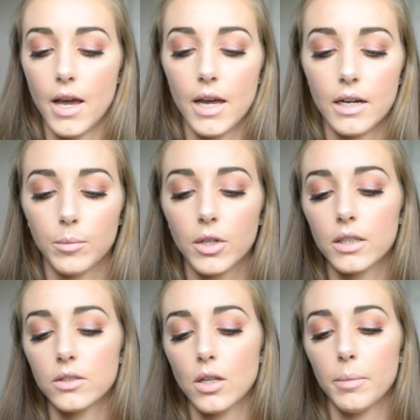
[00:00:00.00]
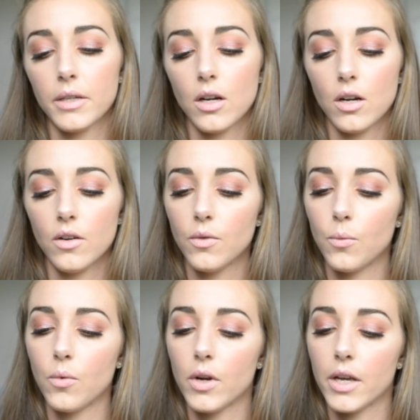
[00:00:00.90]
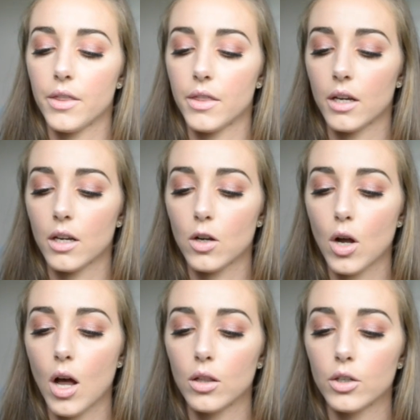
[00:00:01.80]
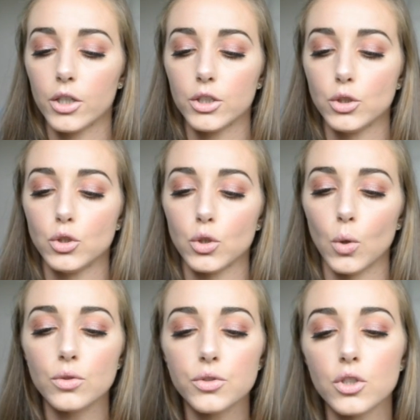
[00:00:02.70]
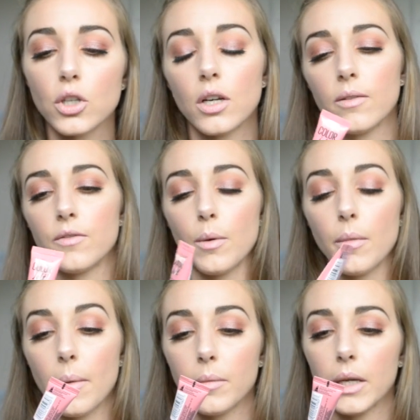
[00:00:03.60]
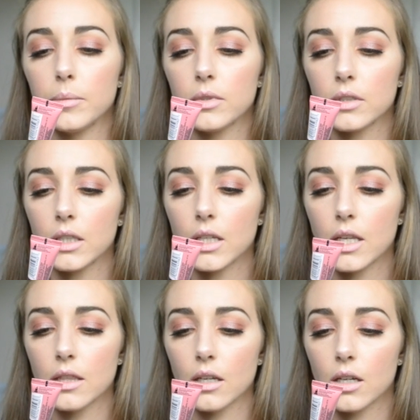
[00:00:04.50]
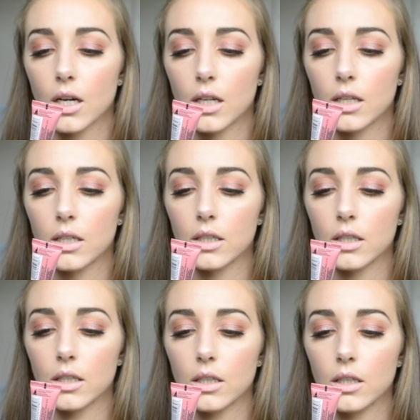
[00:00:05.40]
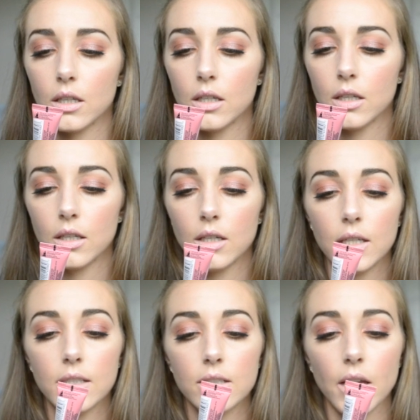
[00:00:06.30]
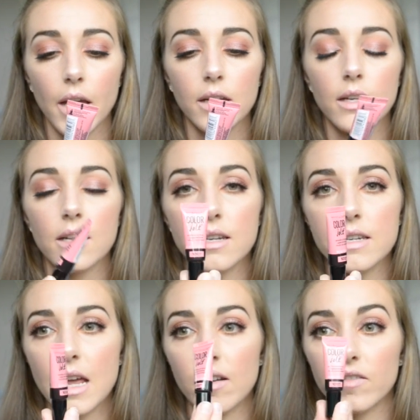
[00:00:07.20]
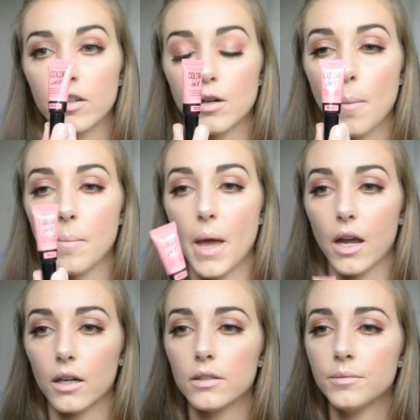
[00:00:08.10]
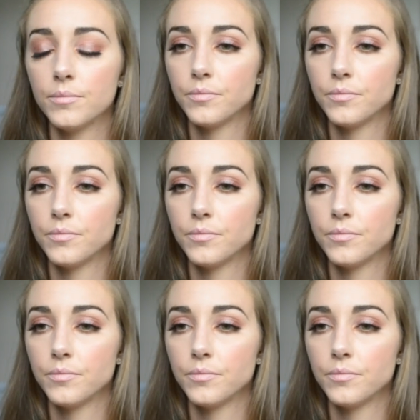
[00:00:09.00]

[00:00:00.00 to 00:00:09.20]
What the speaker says: And I'm gonna top it off with the color Jolt from Maybelline in the color 10 Never Bare.